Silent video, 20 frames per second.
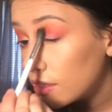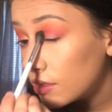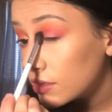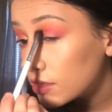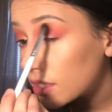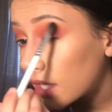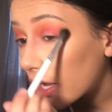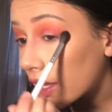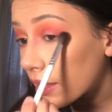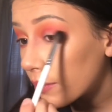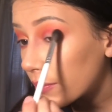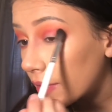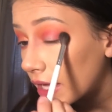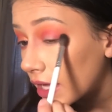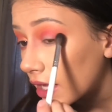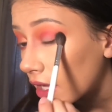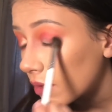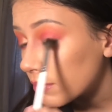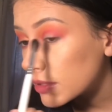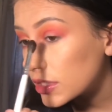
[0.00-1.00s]
you suck at
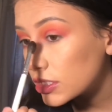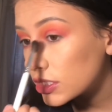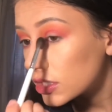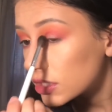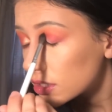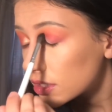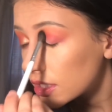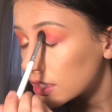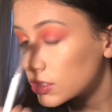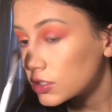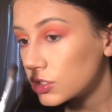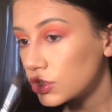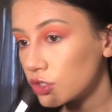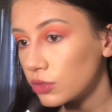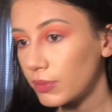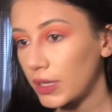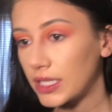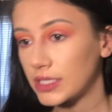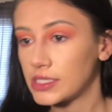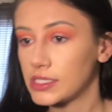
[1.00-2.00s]
makeup and it just gets
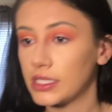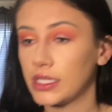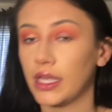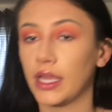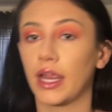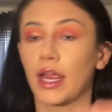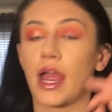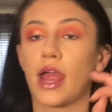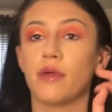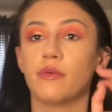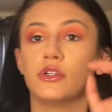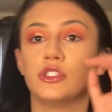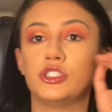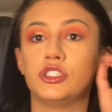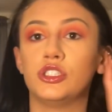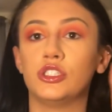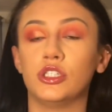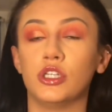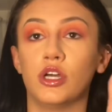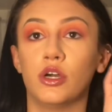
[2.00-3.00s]
too messy, like I
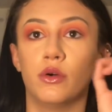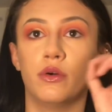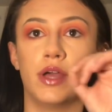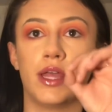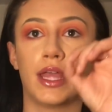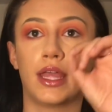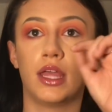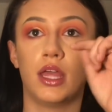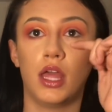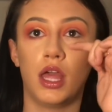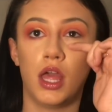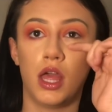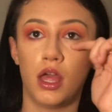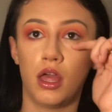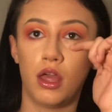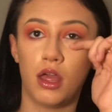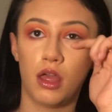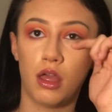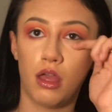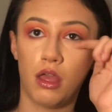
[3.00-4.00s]
want you to know, like
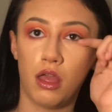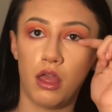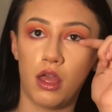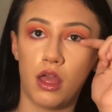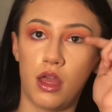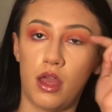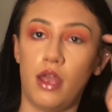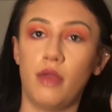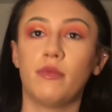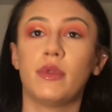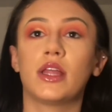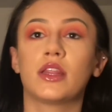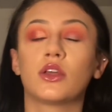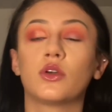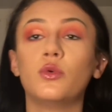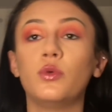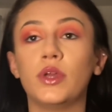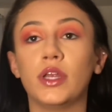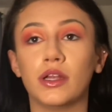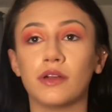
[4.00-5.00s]
I'm not
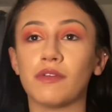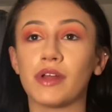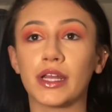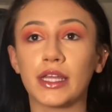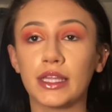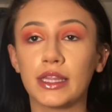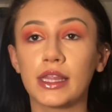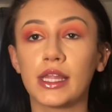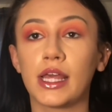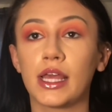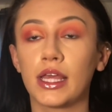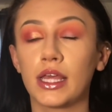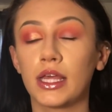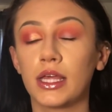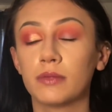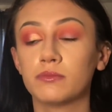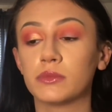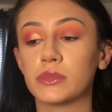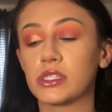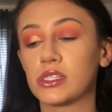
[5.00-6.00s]
the queen of
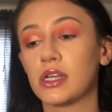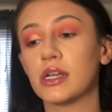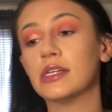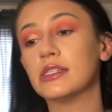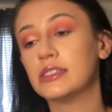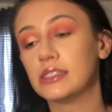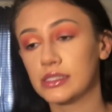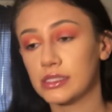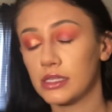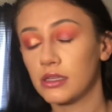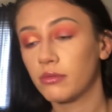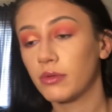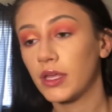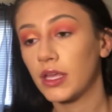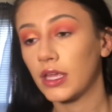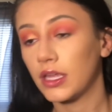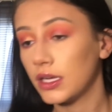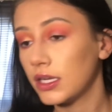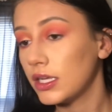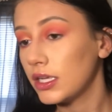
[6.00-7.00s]
anything besides
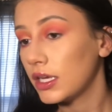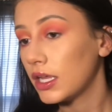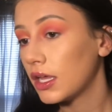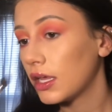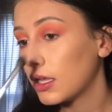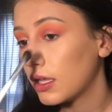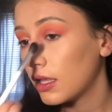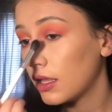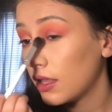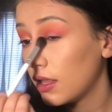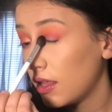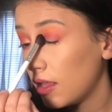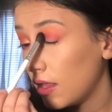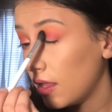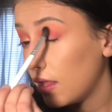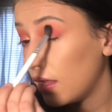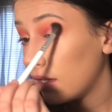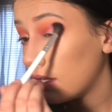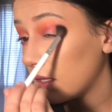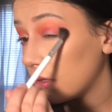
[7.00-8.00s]
sleeping and eating
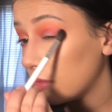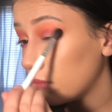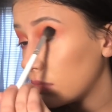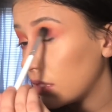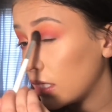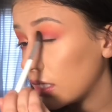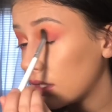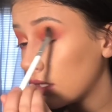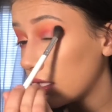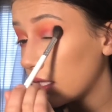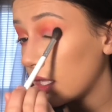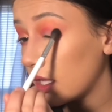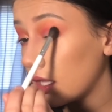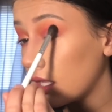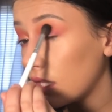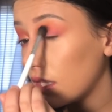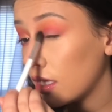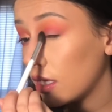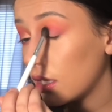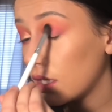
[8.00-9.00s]
and being
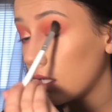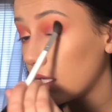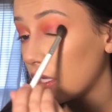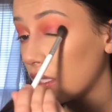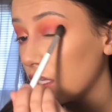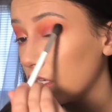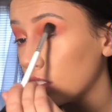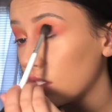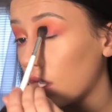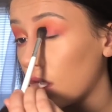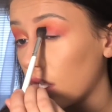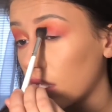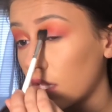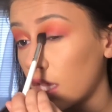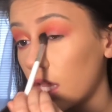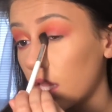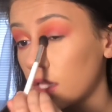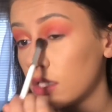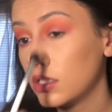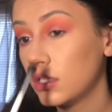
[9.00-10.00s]
late and
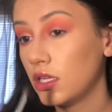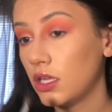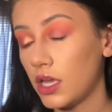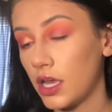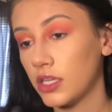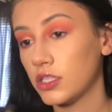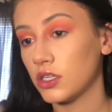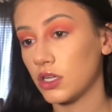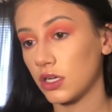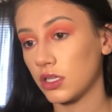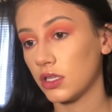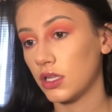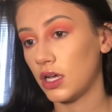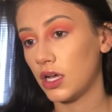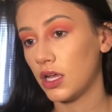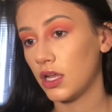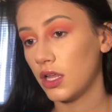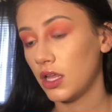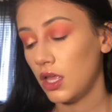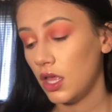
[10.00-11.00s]
talking. I talk a
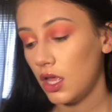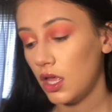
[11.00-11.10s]
lot.